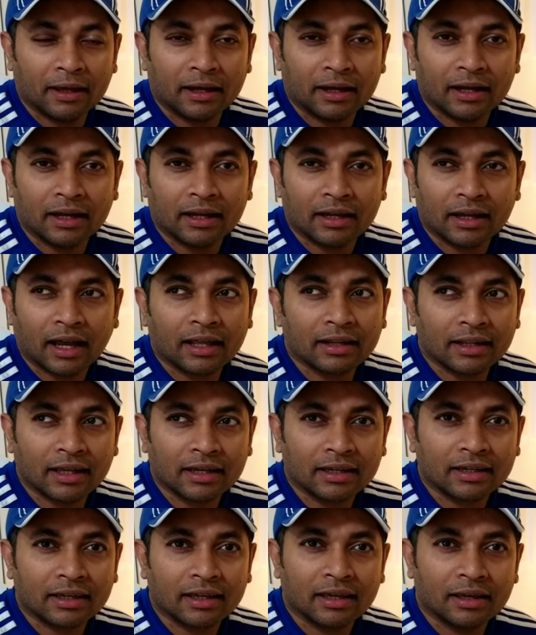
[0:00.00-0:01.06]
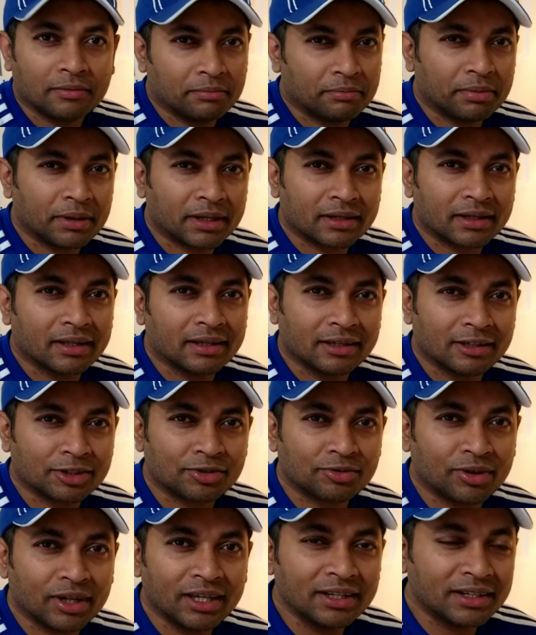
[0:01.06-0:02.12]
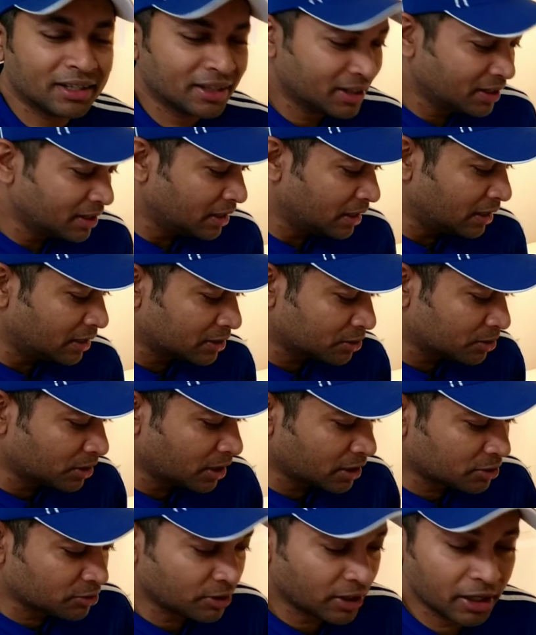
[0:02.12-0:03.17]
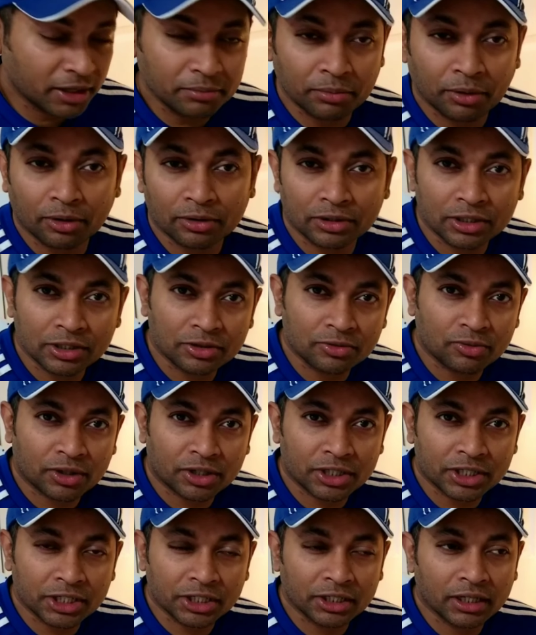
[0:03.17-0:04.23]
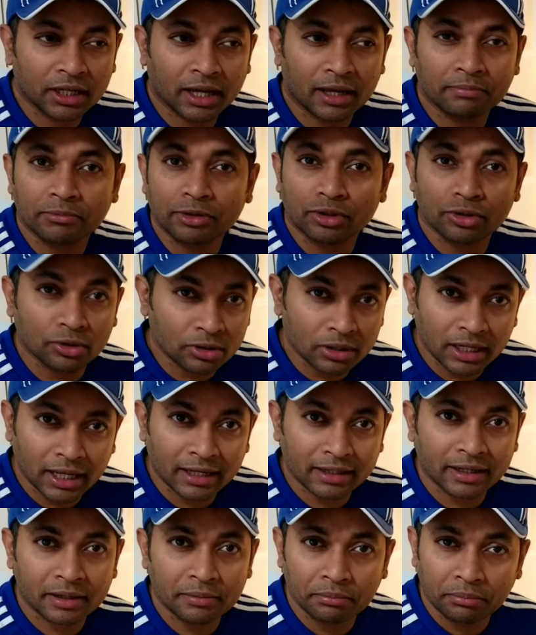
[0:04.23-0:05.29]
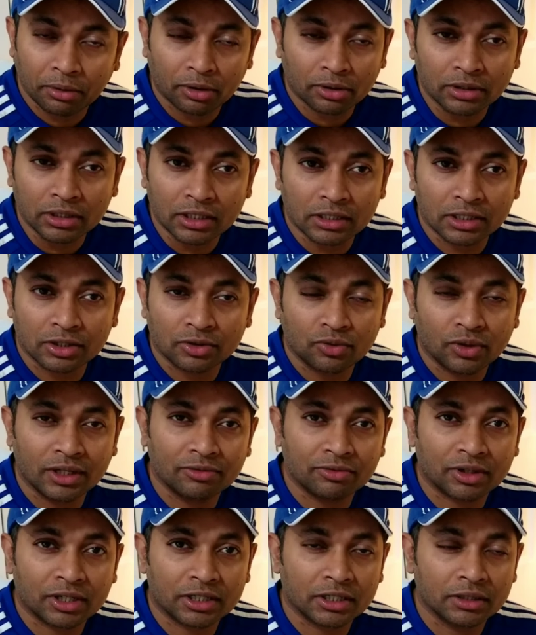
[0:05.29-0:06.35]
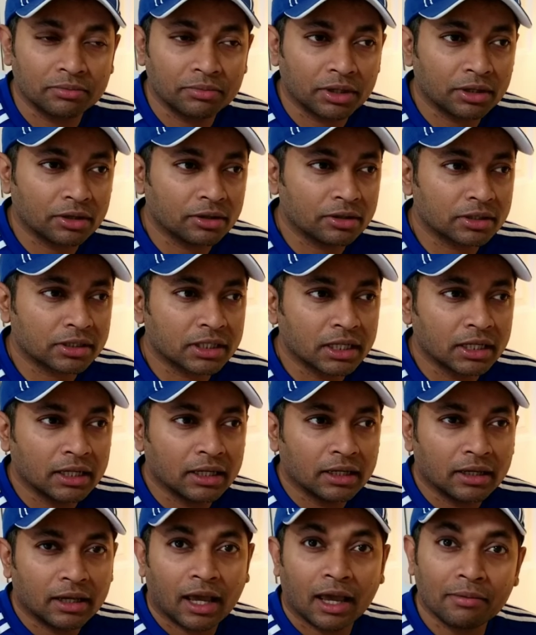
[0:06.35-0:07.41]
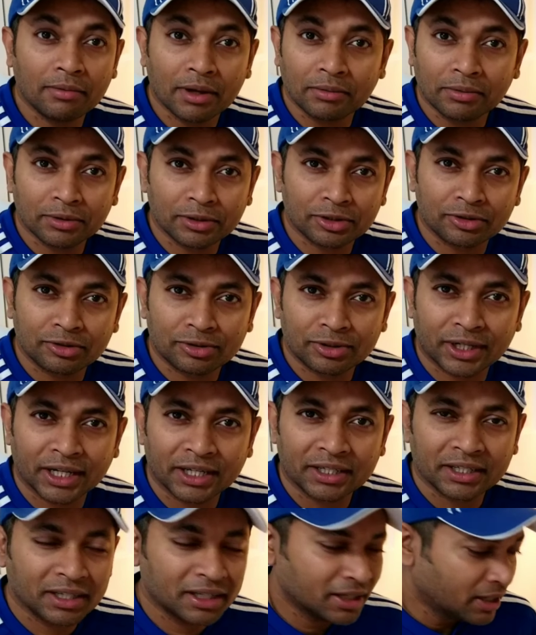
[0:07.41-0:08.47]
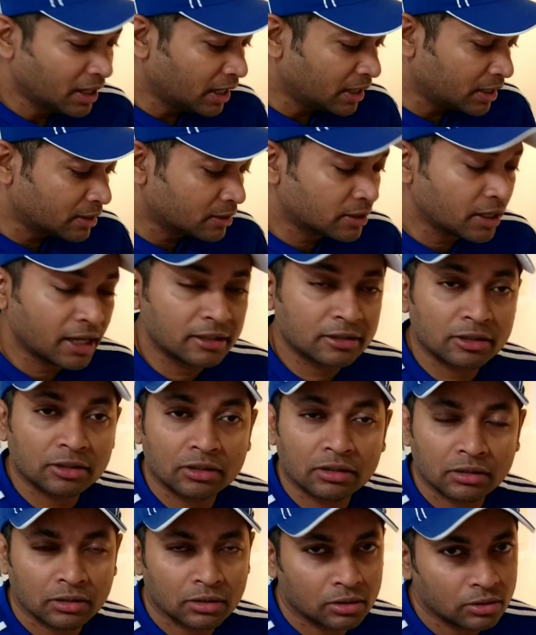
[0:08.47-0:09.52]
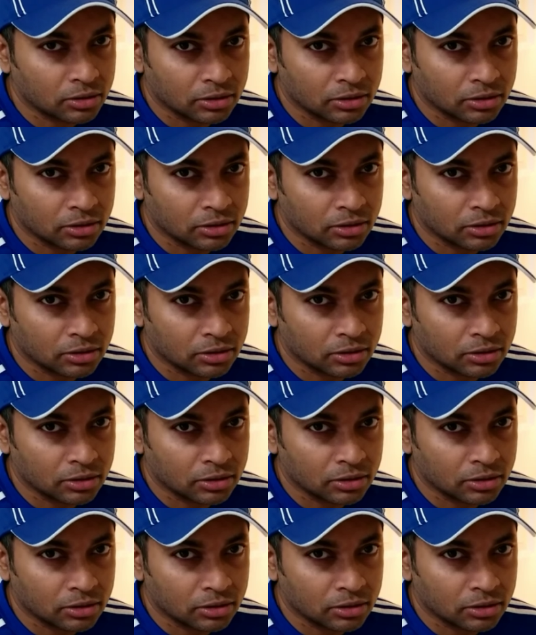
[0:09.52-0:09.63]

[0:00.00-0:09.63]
I like a bit sweet, so that's why I bought this version. I'm so glad I bought this sweet version because I'm able to drink and it tastes so